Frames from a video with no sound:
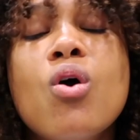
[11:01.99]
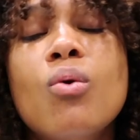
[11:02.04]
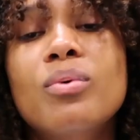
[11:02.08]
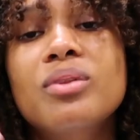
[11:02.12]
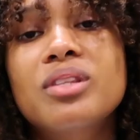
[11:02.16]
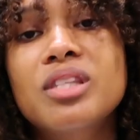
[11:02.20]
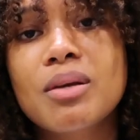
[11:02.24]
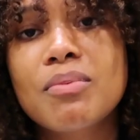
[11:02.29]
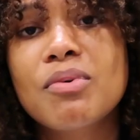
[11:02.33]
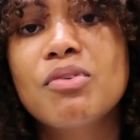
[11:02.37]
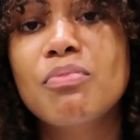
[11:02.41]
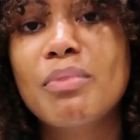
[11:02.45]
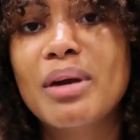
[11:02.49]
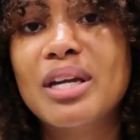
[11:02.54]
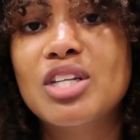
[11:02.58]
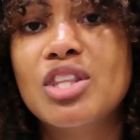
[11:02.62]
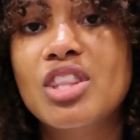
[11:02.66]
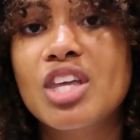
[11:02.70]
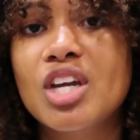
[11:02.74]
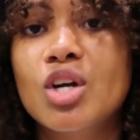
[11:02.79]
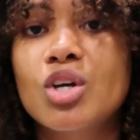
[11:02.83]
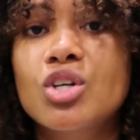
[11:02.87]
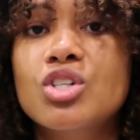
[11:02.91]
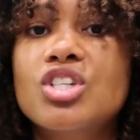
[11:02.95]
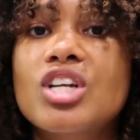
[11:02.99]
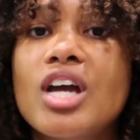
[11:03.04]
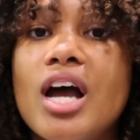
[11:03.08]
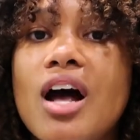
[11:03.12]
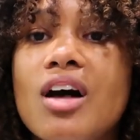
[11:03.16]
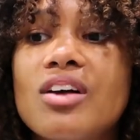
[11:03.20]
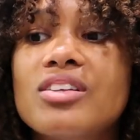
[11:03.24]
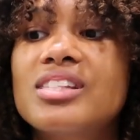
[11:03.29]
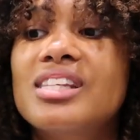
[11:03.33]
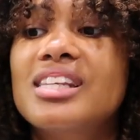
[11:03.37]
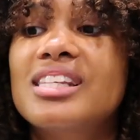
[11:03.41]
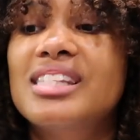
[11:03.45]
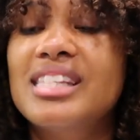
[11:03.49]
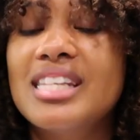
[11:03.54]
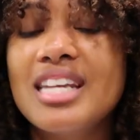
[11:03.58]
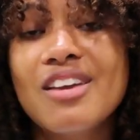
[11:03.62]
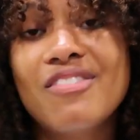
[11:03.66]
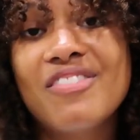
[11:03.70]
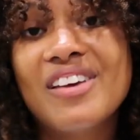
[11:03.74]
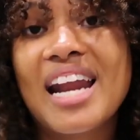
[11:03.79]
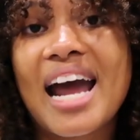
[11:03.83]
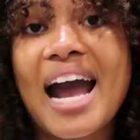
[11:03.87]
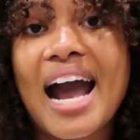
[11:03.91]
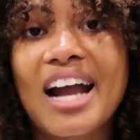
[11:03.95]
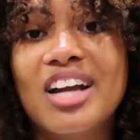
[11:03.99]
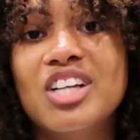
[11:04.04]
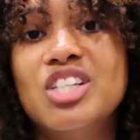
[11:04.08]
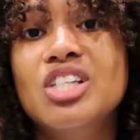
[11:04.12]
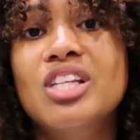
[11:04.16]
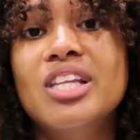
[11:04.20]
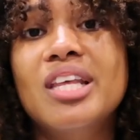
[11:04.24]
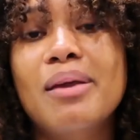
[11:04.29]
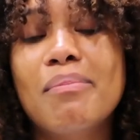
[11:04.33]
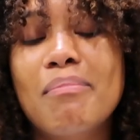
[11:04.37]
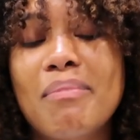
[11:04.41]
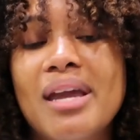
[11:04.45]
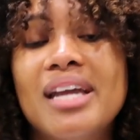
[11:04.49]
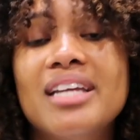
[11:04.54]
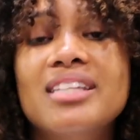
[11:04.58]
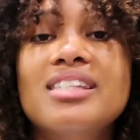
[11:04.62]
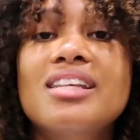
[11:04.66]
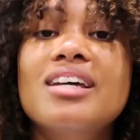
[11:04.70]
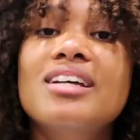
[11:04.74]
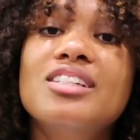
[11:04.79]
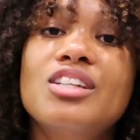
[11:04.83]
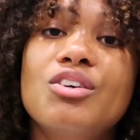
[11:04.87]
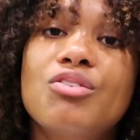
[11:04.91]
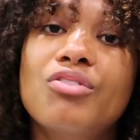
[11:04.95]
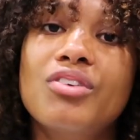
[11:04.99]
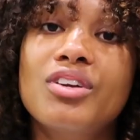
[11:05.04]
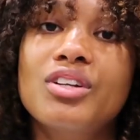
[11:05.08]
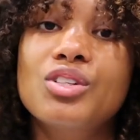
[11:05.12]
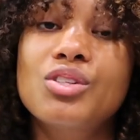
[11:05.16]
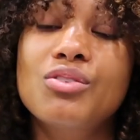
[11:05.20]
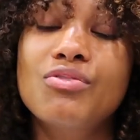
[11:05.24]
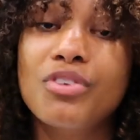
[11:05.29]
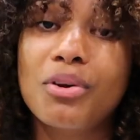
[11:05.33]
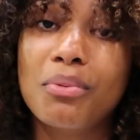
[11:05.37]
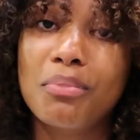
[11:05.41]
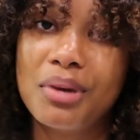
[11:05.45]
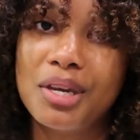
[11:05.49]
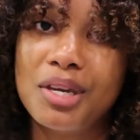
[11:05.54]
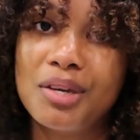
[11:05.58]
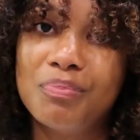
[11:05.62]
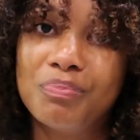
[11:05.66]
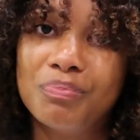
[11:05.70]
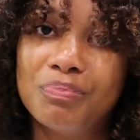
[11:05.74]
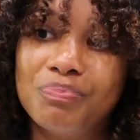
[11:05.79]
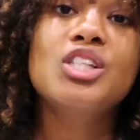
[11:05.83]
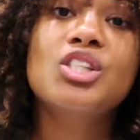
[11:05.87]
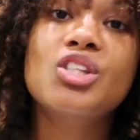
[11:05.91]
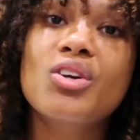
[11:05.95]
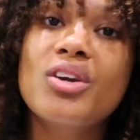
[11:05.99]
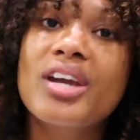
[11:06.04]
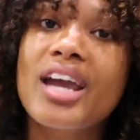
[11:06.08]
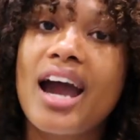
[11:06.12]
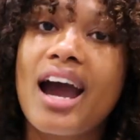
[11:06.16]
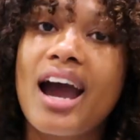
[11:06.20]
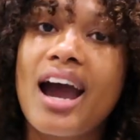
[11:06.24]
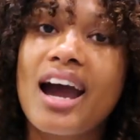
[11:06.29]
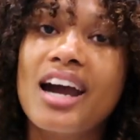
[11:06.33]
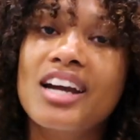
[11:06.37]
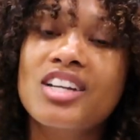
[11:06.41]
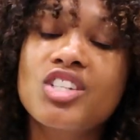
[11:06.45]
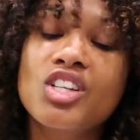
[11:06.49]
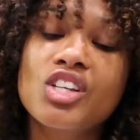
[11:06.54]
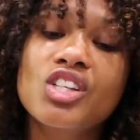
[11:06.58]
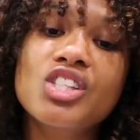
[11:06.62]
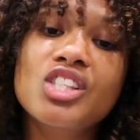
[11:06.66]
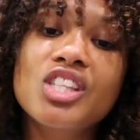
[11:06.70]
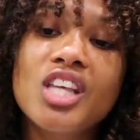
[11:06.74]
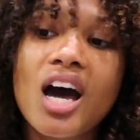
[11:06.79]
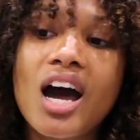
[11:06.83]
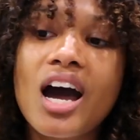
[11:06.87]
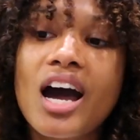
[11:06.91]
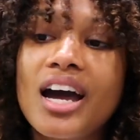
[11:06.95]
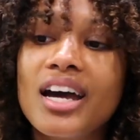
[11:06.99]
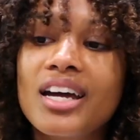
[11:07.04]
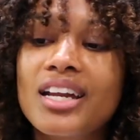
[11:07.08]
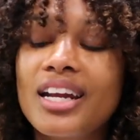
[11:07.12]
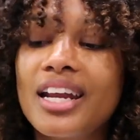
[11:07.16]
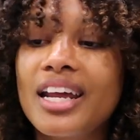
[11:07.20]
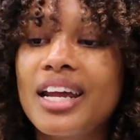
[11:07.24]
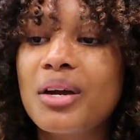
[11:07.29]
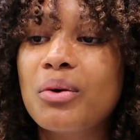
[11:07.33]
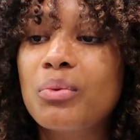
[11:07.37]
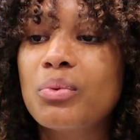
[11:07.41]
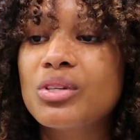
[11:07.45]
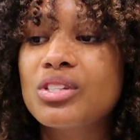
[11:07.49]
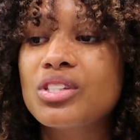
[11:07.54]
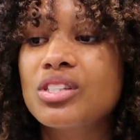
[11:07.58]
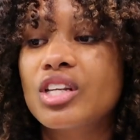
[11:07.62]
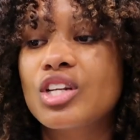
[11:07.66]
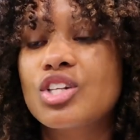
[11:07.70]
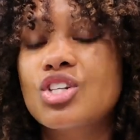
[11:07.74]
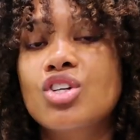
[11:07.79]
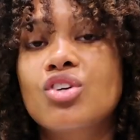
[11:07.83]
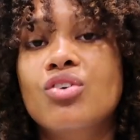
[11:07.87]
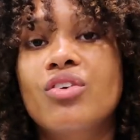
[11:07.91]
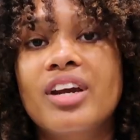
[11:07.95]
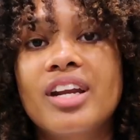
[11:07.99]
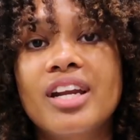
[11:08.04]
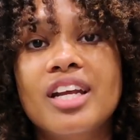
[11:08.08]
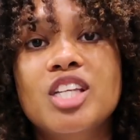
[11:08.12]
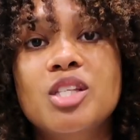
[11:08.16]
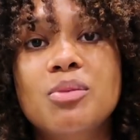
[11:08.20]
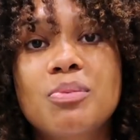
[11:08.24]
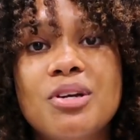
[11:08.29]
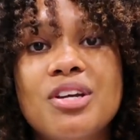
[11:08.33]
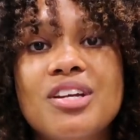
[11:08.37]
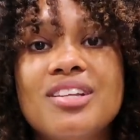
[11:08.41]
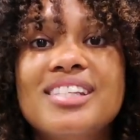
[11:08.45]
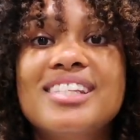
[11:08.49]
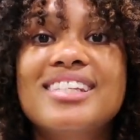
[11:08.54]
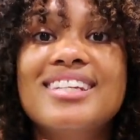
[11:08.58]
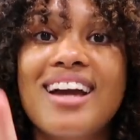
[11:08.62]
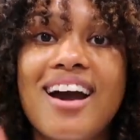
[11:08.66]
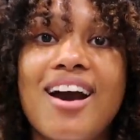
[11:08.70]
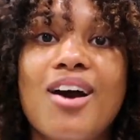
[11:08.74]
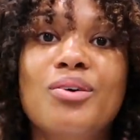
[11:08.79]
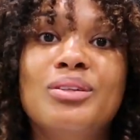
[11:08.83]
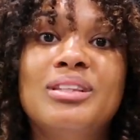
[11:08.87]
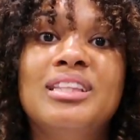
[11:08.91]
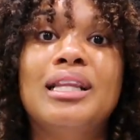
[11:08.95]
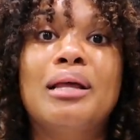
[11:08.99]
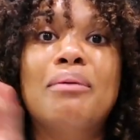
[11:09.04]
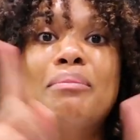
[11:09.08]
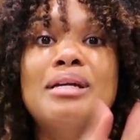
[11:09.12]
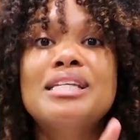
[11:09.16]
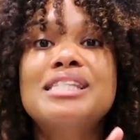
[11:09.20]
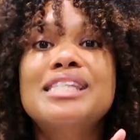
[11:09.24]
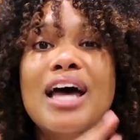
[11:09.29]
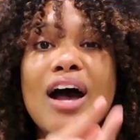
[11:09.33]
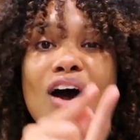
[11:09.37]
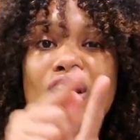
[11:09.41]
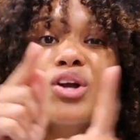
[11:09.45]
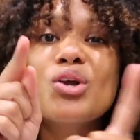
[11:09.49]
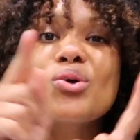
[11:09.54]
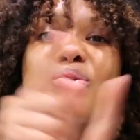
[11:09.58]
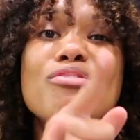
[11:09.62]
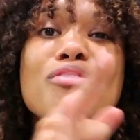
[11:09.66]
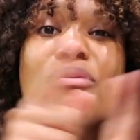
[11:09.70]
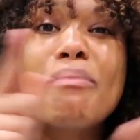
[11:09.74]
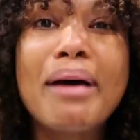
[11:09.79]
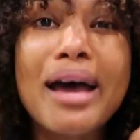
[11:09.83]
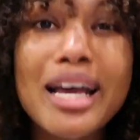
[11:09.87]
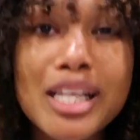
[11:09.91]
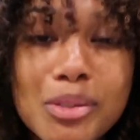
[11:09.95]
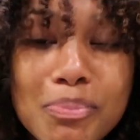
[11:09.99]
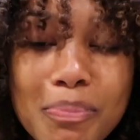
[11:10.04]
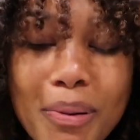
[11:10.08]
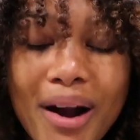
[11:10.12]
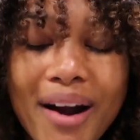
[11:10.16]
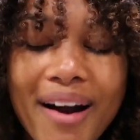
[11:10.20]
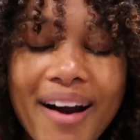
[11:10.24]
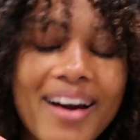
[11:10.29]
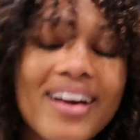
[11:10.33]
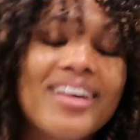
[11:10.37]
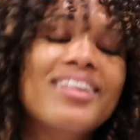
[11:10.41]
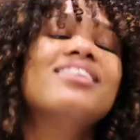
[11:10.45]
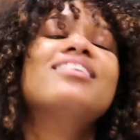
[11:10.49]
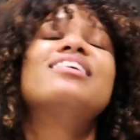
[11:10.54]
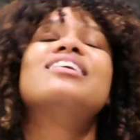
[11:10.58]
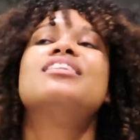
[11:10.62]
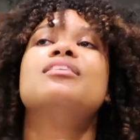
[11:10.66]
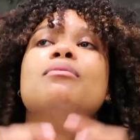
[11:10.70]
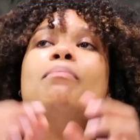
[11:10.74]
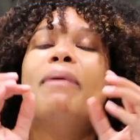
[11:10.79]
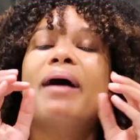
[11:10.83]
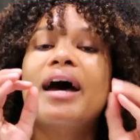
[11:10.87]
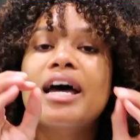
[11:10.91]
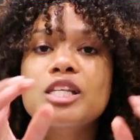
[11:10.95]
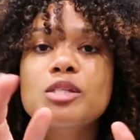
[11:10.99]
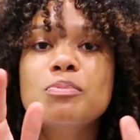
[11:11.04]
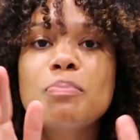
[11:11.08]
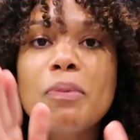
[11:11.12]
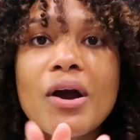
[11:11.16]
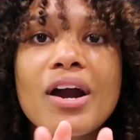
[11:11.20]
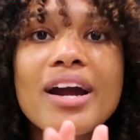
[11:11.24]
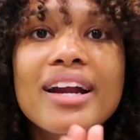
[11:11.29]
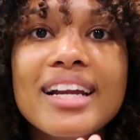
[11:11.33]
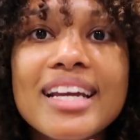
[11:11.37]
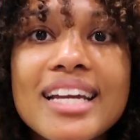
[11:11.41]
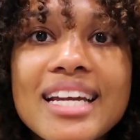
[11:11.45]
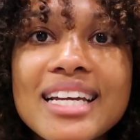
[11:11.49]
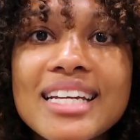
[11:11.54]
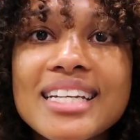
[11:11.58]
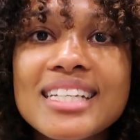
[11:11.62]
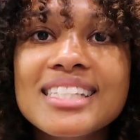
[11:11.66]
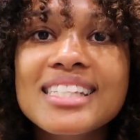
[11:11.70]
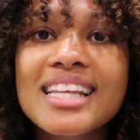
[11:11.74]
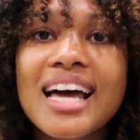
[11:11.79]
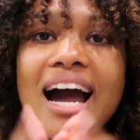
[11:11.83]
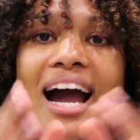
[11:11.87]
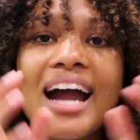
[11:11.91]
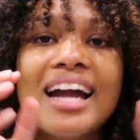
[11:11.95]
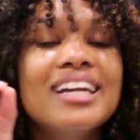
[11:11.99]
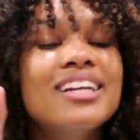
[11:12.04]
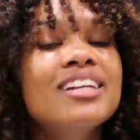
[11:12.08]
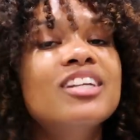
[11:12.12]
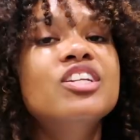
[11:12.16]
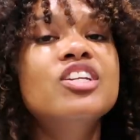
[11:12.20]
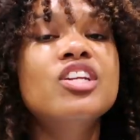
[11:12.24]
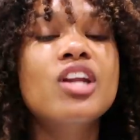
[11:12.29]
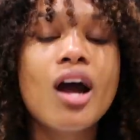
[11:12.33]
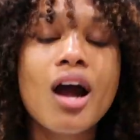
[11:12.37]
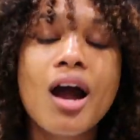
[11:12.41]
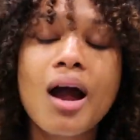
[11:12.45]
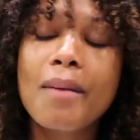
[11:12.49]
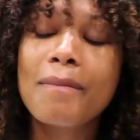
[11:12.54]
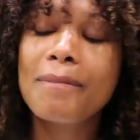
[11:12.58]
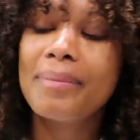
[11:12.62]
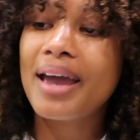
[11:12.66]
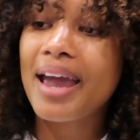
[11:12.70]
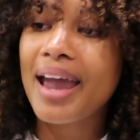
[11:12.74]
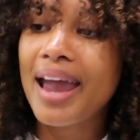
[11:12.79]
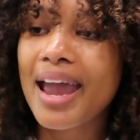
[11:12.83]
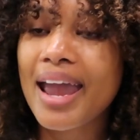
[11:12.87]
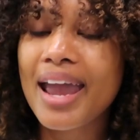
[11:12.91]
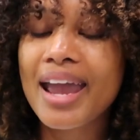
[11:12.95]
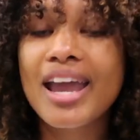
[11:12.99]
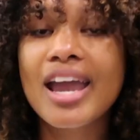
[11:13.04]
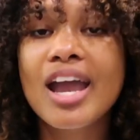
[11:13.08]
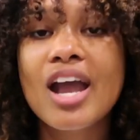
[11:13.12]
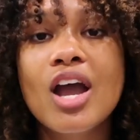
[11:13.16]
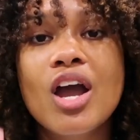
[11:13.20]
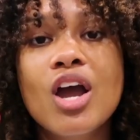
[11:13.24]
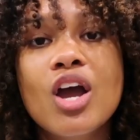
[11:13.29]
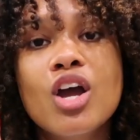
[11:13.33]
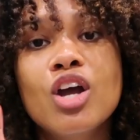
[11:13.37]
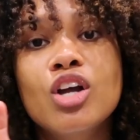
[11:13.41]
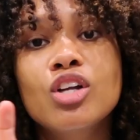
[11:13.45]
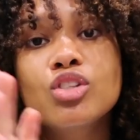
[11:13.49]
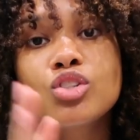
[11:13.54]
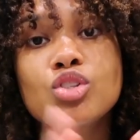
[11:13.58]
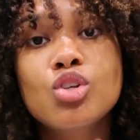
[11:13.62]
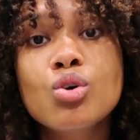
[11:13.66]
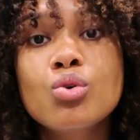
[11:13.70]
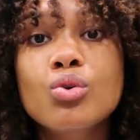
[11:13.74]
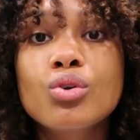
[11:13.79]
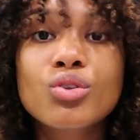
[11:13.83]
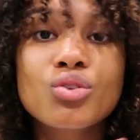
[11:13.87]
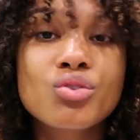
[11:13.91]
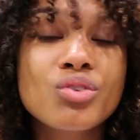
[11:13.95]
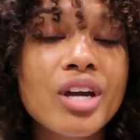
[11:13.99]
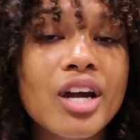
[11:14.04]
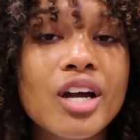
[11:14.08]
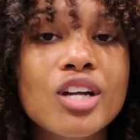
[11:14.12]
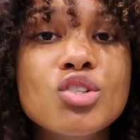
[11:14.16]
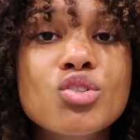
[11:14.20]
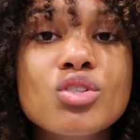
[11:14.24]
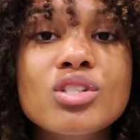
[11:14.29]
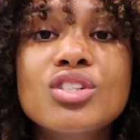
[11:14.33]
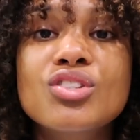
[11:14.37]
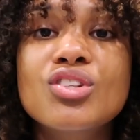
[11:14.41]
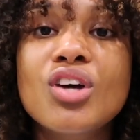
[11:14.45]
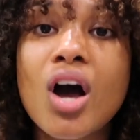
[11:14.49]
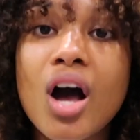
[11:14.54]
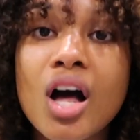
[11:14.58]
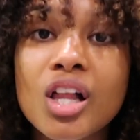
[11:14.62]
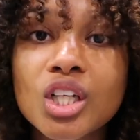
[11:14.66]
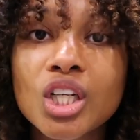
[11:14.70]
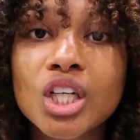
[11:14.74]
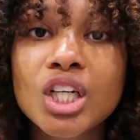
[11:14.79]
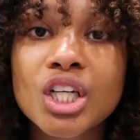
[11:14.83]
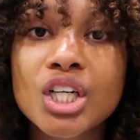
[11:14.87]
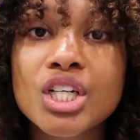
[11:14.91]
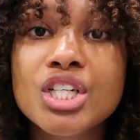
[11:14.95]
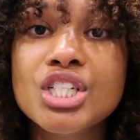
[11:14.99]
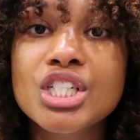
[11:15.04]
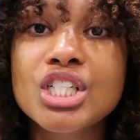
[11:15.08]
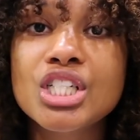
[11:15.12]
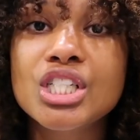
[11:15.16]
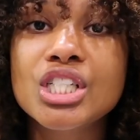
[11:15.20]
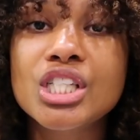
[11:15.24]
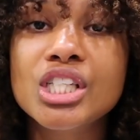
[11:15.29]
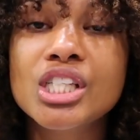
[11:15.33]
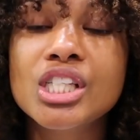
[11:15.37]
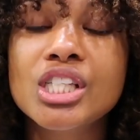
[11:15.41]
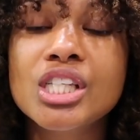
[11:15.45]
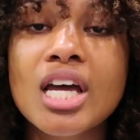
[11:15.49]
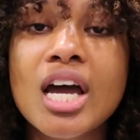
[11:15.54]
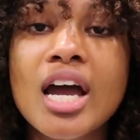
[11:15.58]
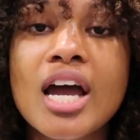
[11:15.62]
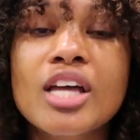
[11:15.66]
with some of my thicker gels to see if it actually makes a difference for me. So yeah, I just thought it was such a great experience. Now, let me tell you the best part. The best part is I did not pay $200 to $300.